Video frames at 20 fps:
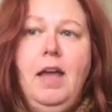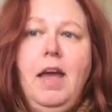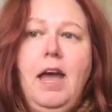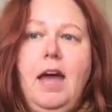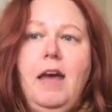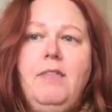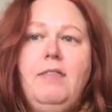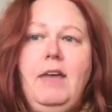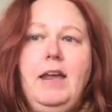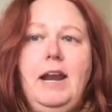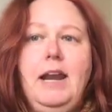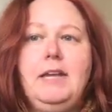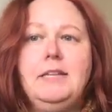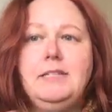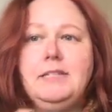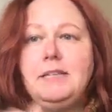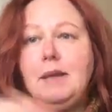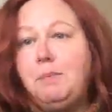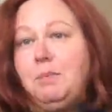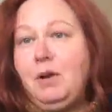and then I
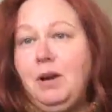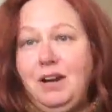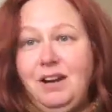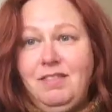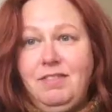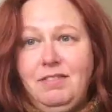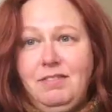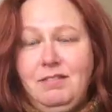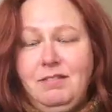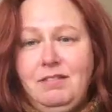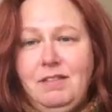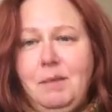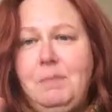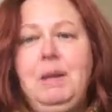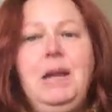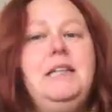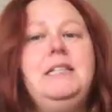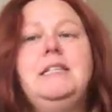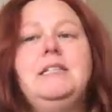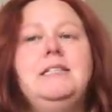separated.
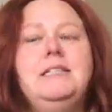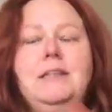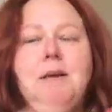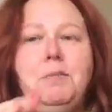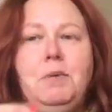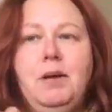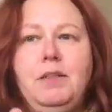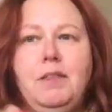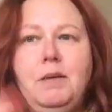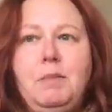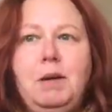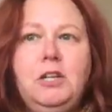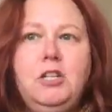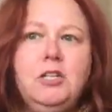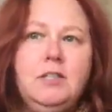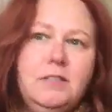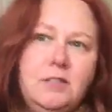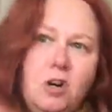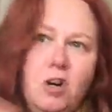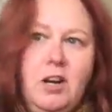I didn't separate them. I
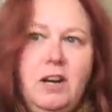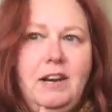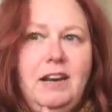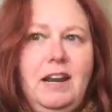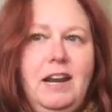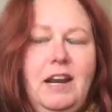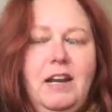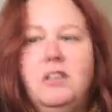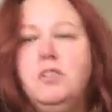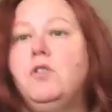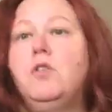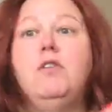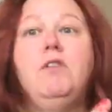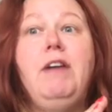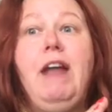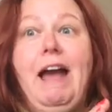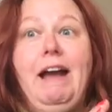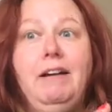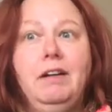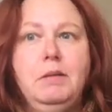just started knitting, so they're
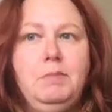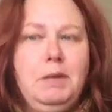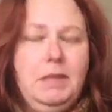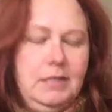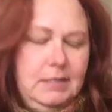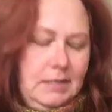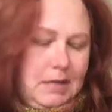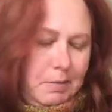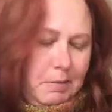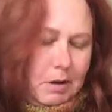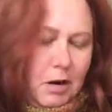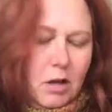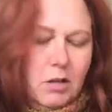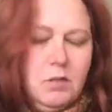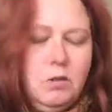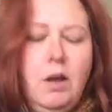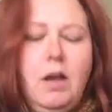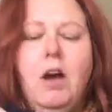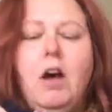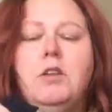not going to be the same at all.
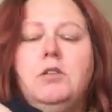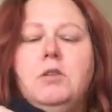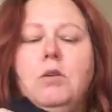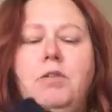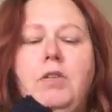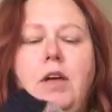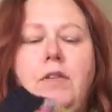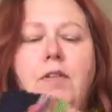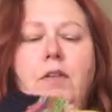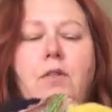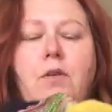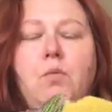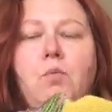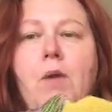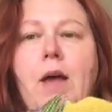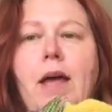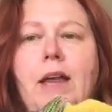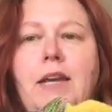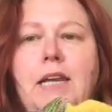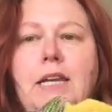So I also thought that the
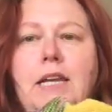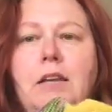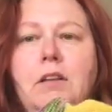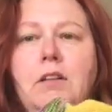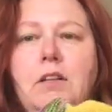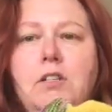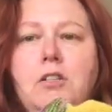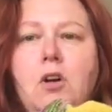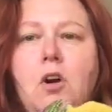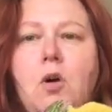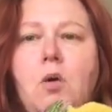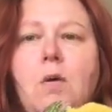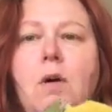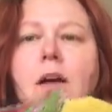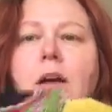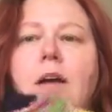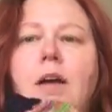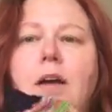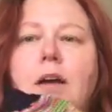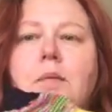red heel and toe
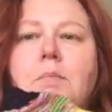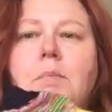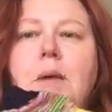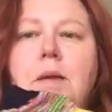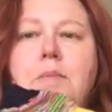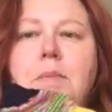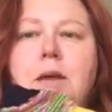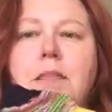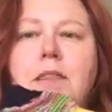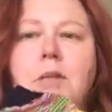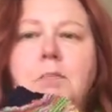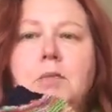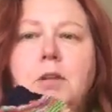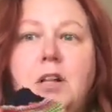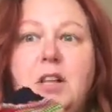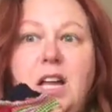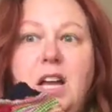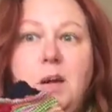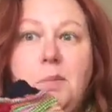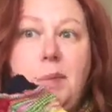might make them
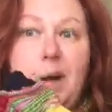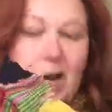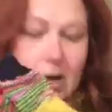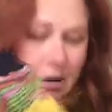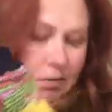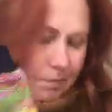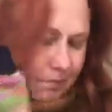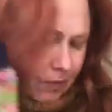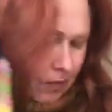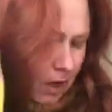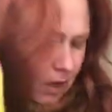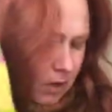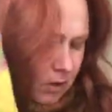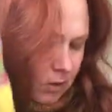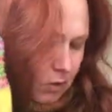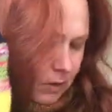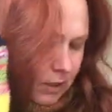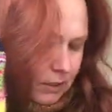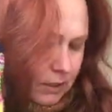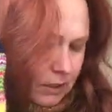look like a pair.
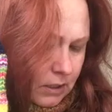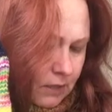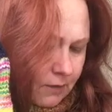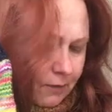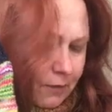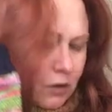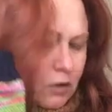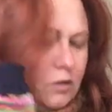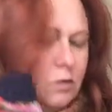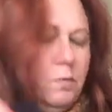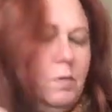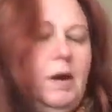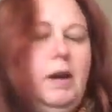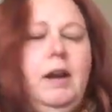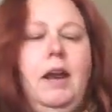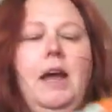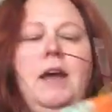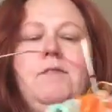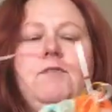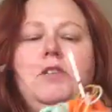So this is the first
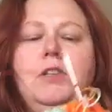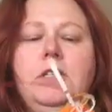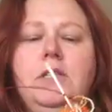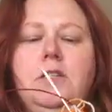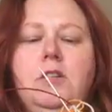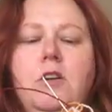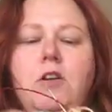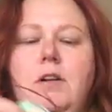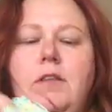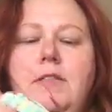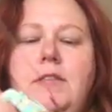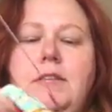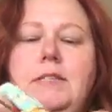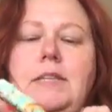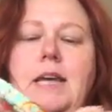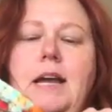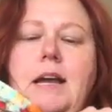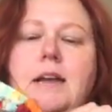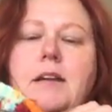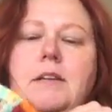one. I've just started the
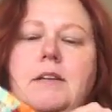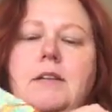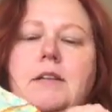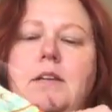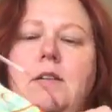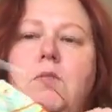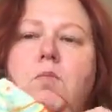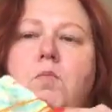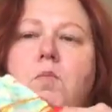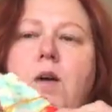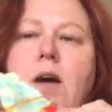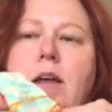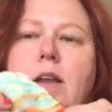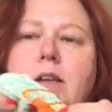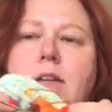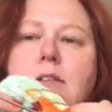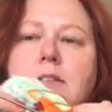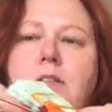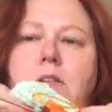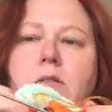second
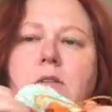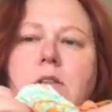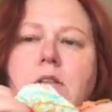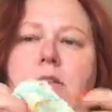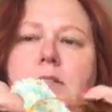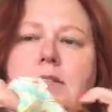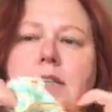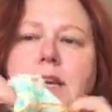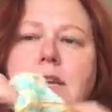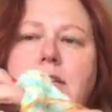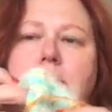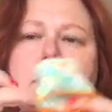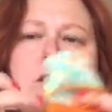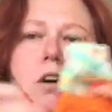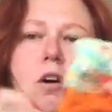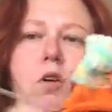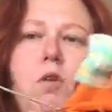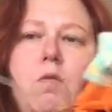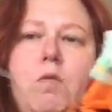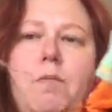one, so it looks like
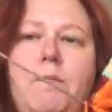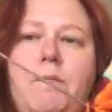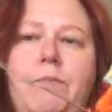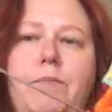so.